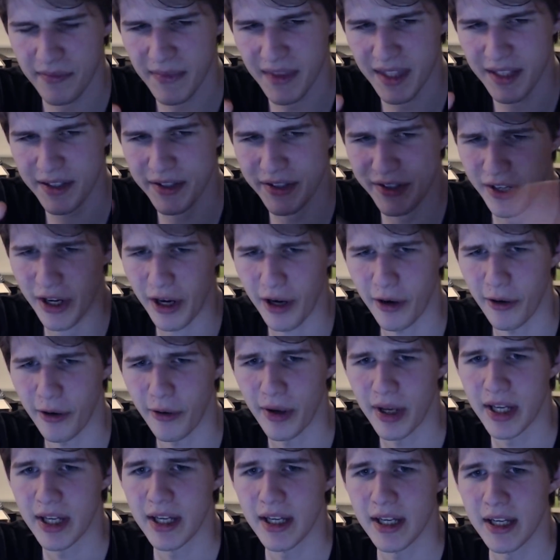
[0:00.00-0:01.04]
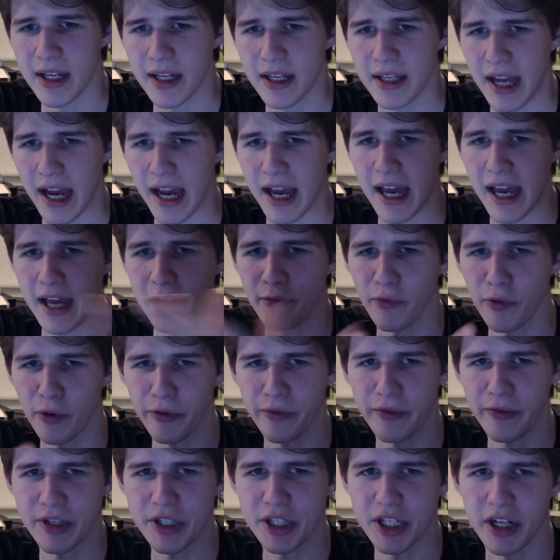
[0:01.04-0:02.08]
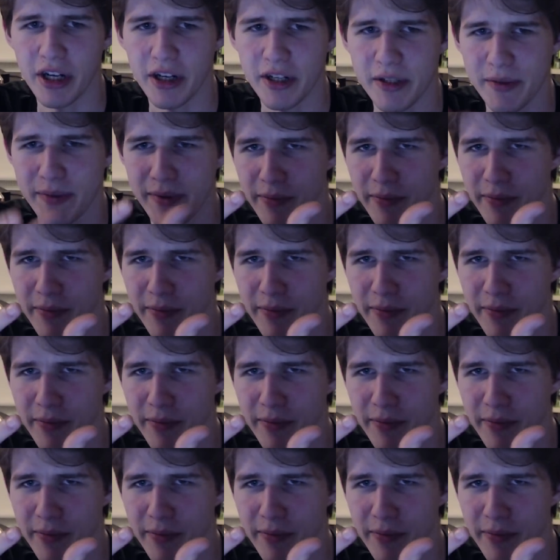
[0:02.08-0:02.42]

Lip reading: So yeah, I had 4 Fiji cards,